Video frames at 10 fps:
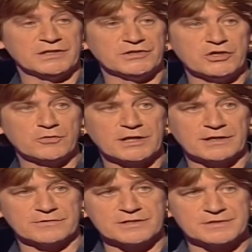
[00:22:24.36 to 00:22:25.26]
be
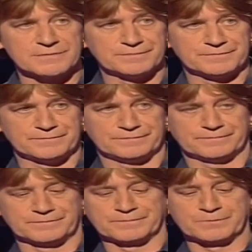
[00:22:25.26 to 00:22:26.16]
So right
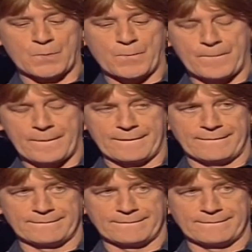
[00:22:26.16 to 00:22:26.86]
answer, you have got £500.